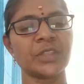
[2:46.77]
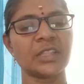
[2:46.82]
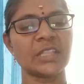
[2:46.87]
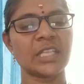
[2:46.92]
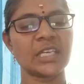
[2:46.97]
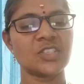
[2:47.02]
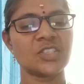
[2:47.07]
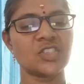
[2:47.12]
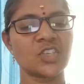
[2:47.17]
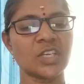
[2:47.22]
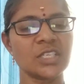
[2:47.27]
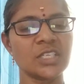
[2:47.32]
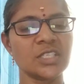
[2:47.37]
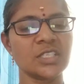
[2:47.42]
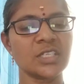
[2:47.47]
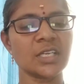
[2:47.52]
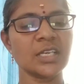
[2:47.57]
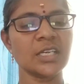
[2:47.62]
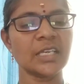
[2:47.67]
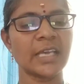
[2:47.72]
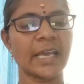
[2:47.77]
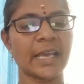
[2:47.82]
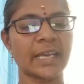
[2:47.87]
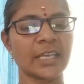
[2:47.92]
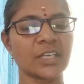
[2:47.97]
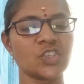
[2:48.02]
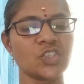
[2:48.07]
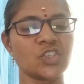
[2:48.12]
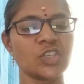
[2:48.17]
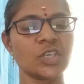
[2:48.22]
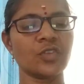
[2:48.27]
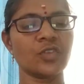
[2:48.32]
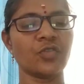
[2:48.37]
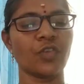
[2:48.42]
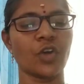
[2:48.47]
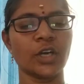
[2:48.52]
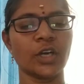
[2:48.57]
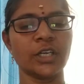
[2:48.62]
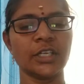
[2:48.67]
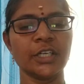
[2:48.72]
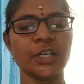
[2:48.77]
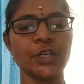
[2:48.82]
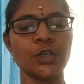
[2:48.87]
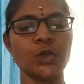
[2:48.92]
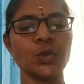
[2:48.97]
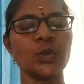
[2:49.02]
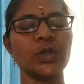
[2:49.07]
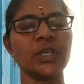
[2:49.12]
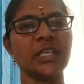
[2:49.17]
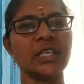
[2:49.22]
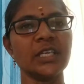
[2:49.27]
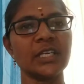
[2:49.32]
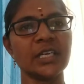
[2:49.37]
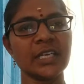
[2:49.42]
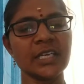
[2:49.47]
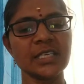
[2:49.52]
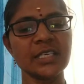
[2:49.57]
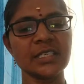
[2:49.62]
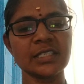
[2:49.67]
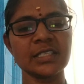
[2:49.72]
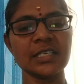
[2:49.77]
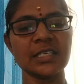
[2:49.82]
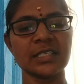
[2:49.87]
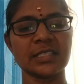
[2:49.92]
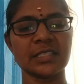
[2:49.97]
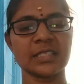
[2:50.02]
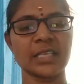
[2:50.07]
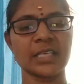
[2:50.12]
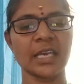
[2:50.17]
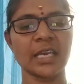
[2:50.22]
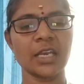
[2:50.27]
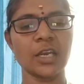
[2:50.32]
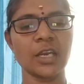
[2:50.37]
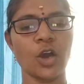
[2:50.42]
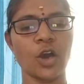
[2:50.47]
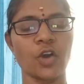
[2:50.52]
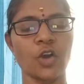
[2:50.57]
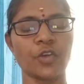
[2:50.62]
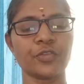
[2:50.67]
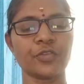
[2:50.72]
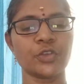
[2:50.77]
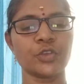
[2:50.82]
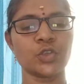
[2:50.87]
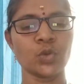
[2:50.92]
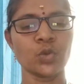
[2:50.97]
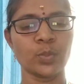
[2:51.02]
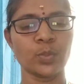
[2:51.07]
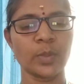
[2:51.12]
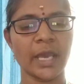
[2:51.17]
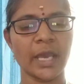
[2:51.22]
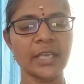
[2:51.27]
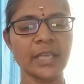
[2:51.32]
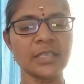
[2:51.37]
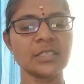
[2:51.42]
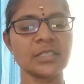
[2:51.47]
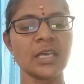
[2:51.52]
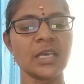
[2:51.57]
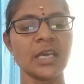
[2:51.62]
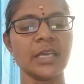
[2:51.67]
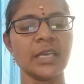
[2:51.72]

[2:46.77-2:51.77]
The General Electric wanted to increase the sale of tube lights.